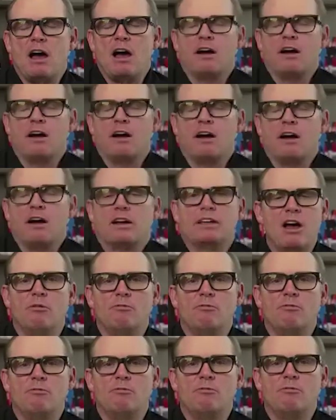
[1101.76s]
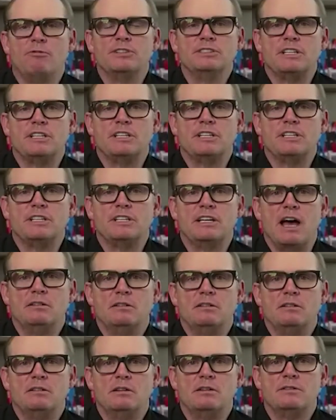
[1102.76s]
And how could they help facilitate
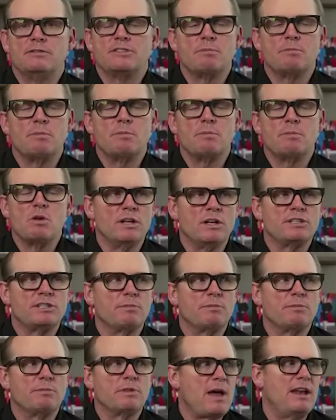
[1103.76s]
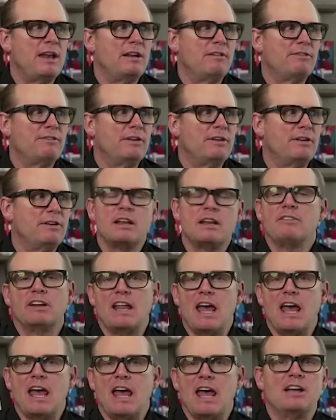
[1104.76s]
that? And if somebody wants something bad enough, they're
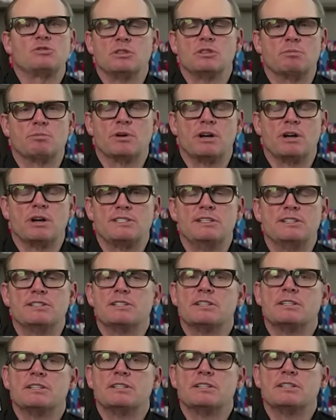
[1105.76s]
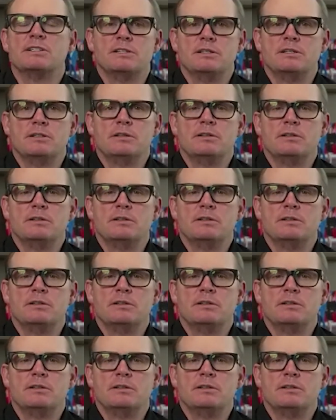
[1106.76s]
not even going to ask what the price is.